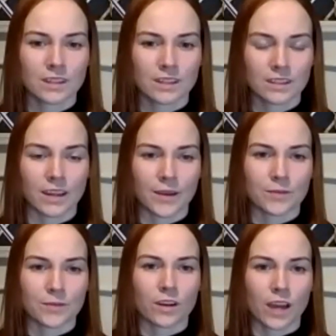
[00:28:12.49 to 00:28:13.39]
Yeah.
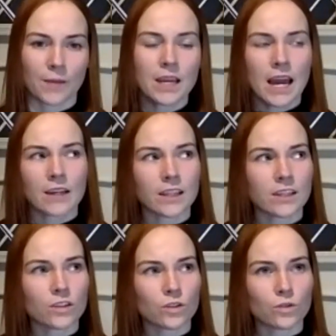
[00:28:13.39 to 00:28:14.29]
Okay. And
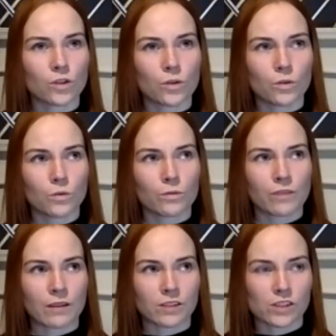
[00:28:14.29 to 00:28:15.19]
then you
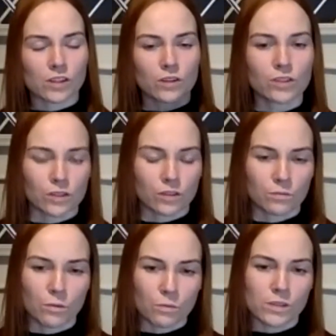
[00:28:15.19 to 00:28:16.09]
found a solution.
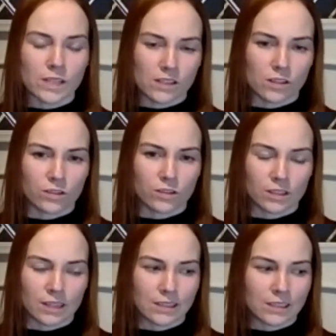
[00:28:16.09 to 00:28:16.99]
What was that
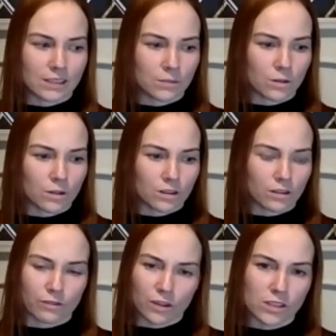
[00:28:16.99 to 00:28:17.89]
solution? And did it work
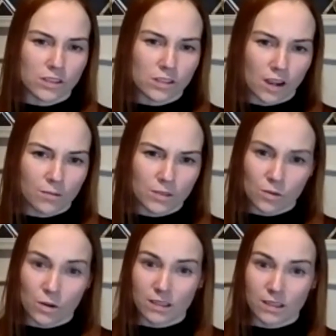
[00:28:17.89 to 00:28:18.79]
the first time? Was
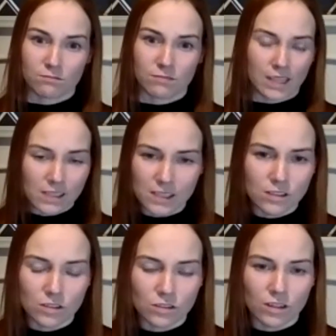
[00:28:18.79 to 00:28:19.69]
it quite easy
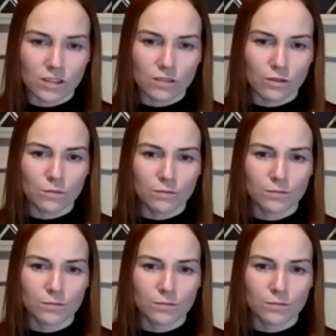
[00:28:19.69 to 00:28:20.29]
to transform?